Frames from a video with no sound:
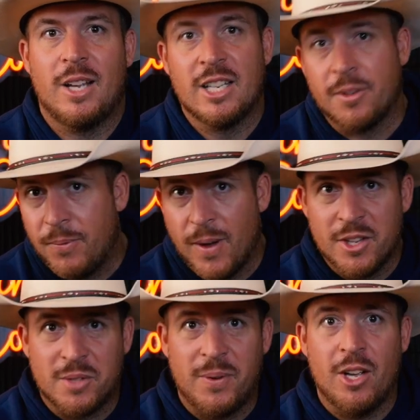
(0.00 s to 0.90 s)
Guys, if you
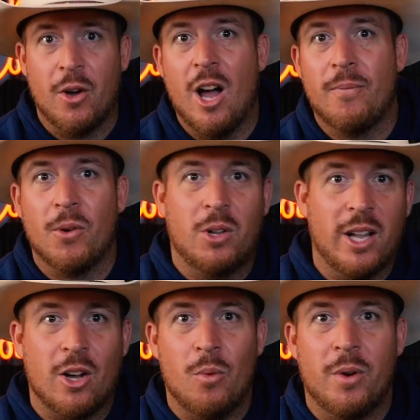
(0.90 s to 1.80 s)
found this video helpful,
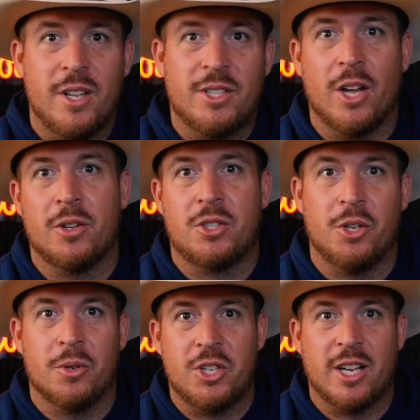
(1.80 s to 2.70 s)
click on one of these other
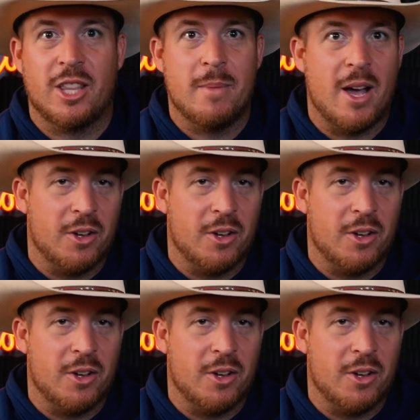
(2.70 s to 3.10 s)
two and check them out.